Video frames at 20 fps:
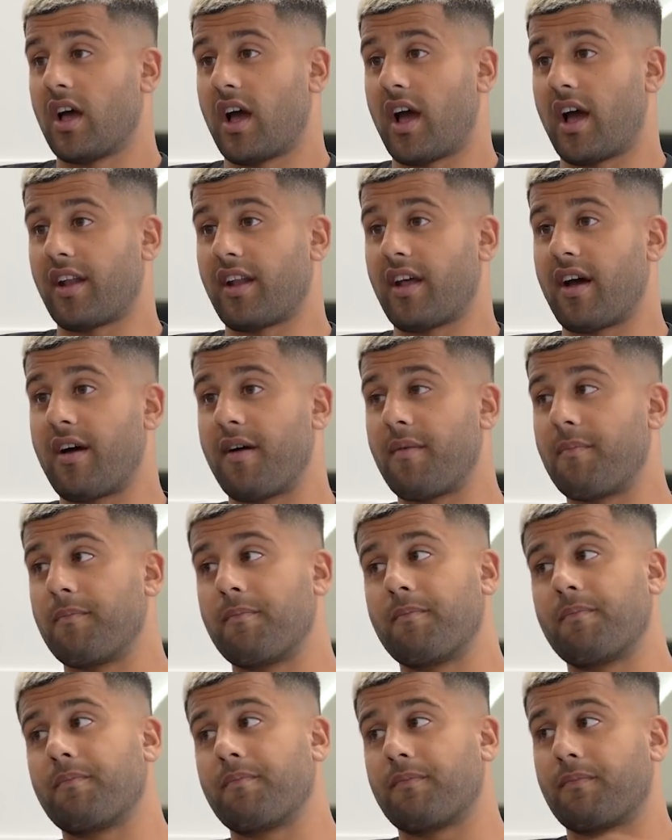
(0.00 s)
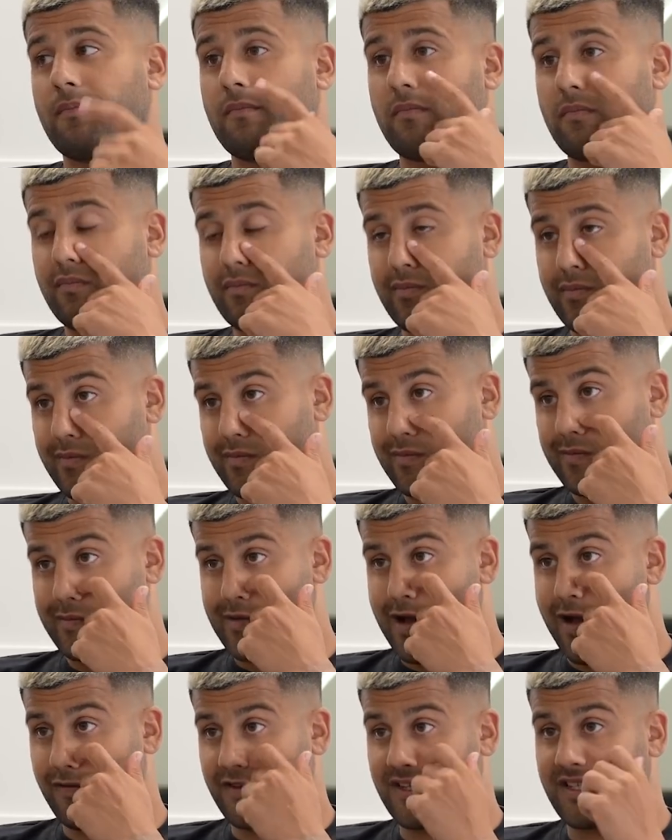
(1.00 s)
and
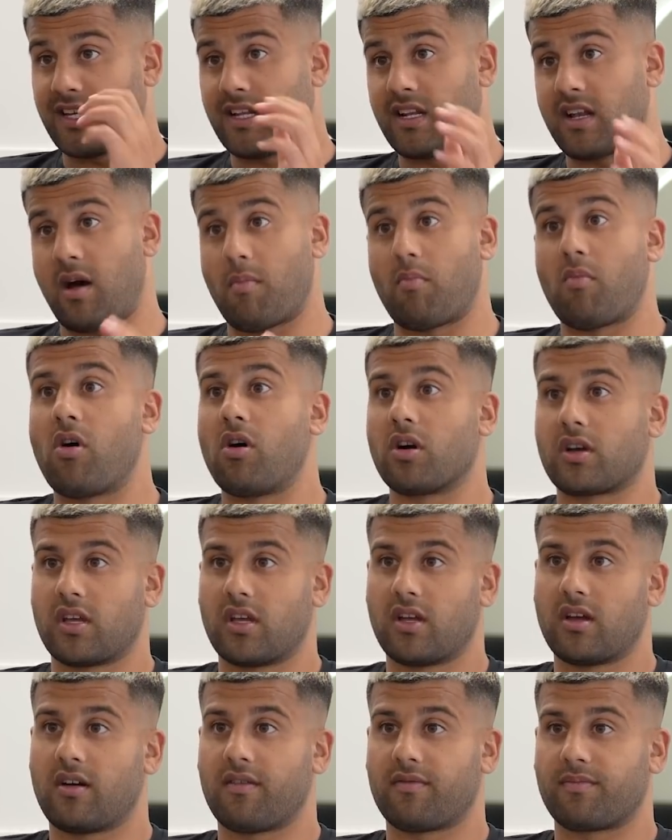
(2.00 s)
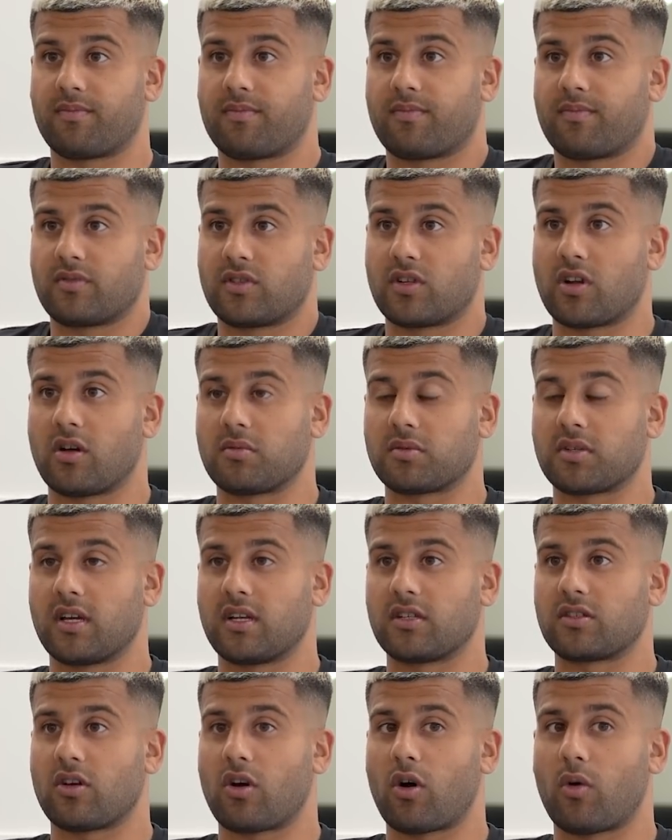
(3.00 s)
I've seen that market. Do you know what I'm
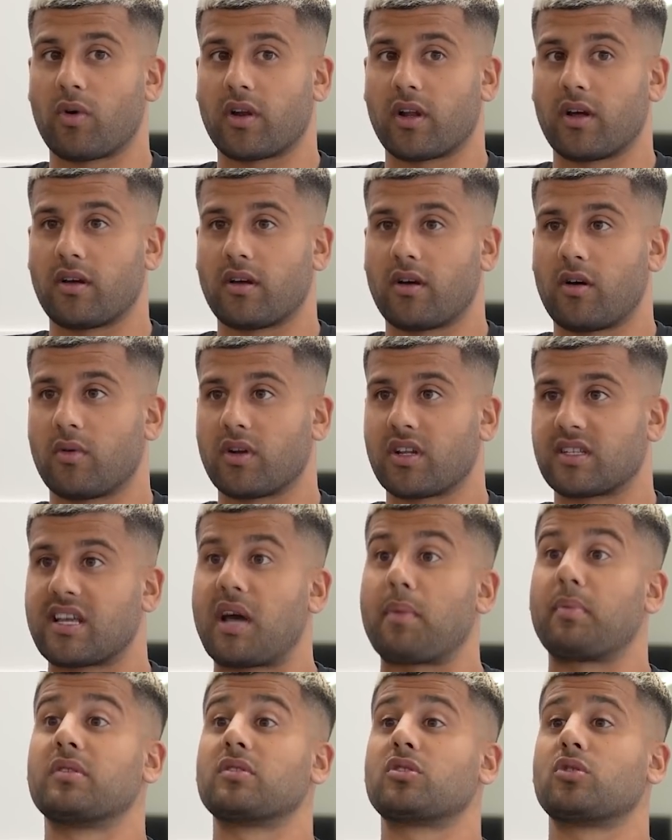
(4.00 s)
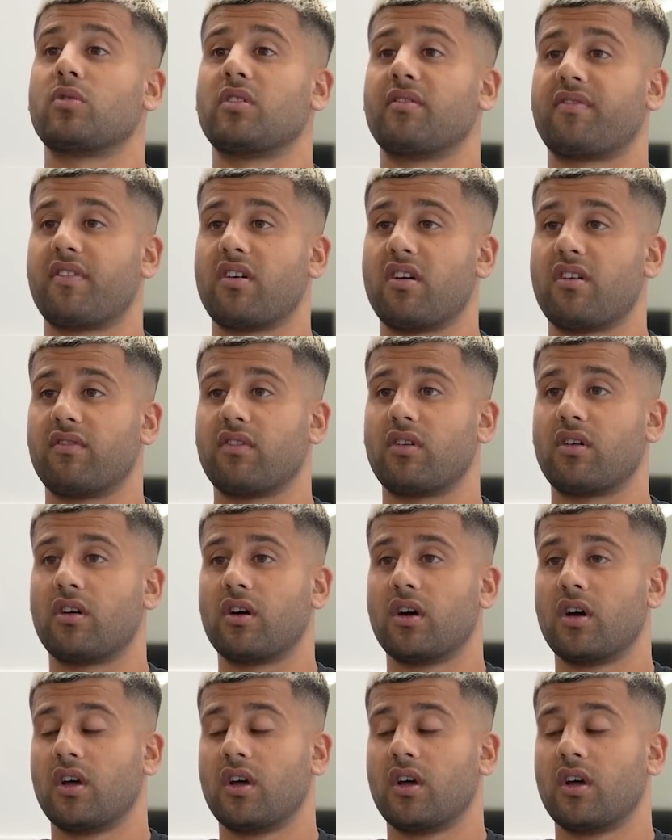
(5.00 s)
saying? So I wanna tap into it further.